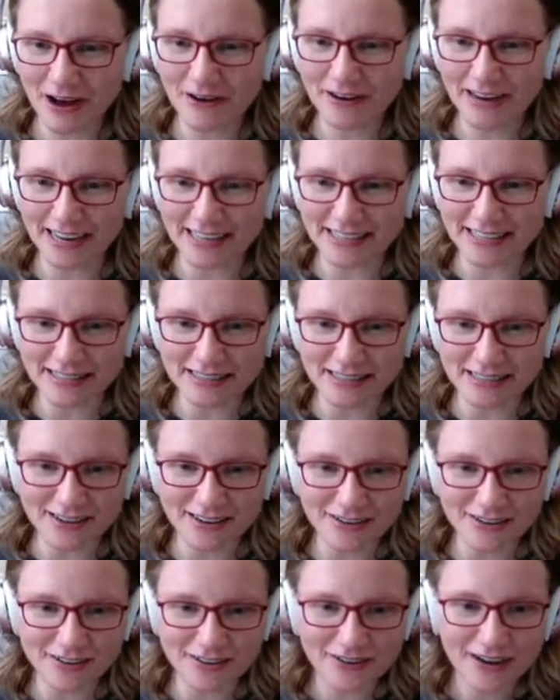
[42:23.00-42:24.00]
Okay,
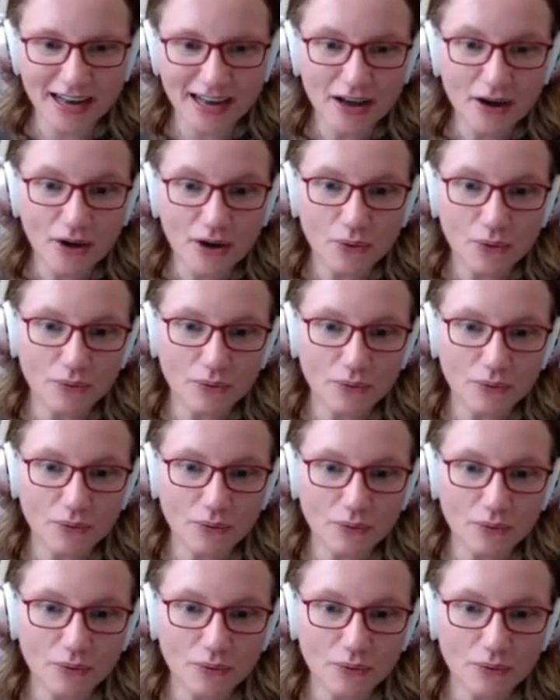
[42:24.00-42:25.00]
so
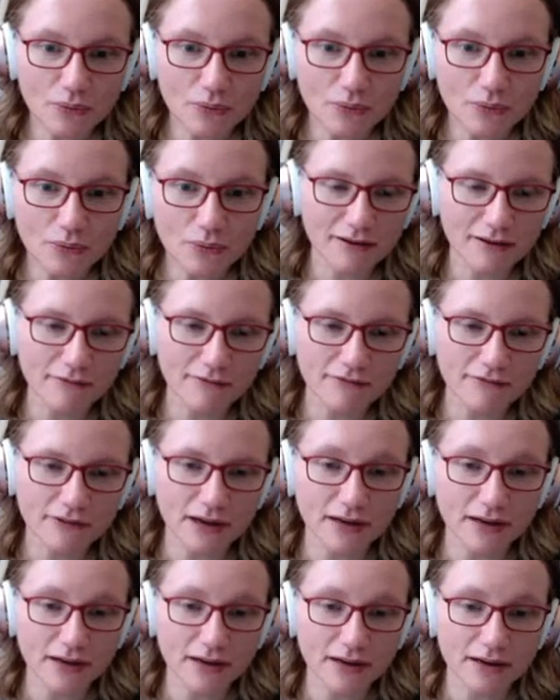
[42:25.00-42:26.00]
we have
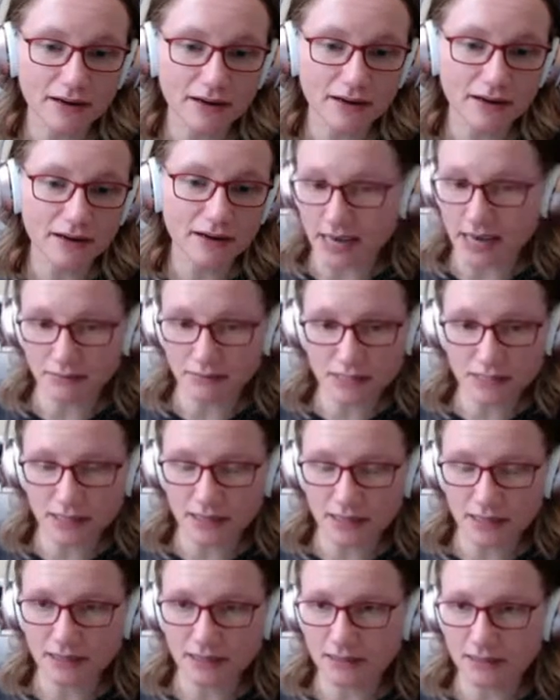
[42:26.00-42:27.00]
a couple names
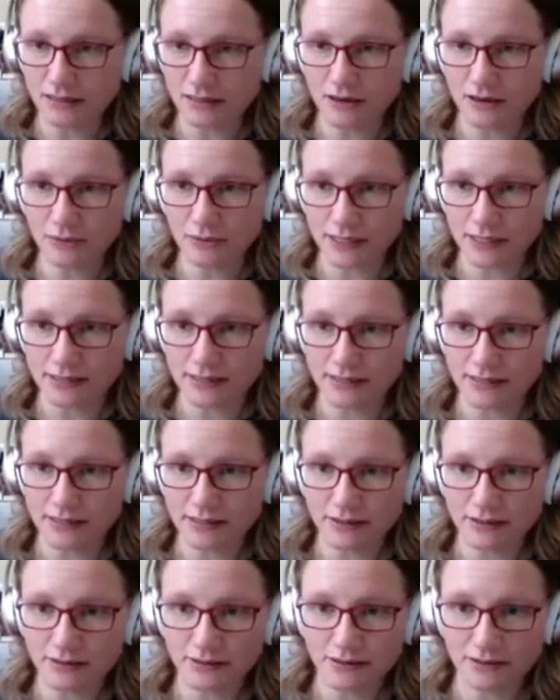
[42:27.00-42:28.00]
that need to go in
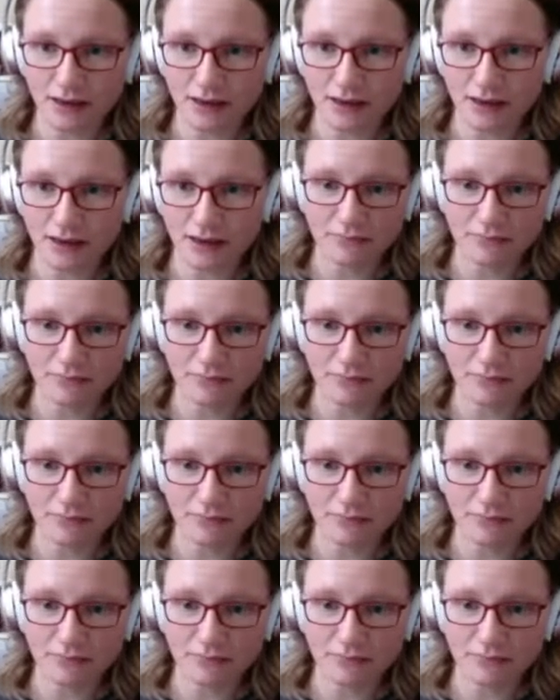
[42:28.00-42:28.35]
still.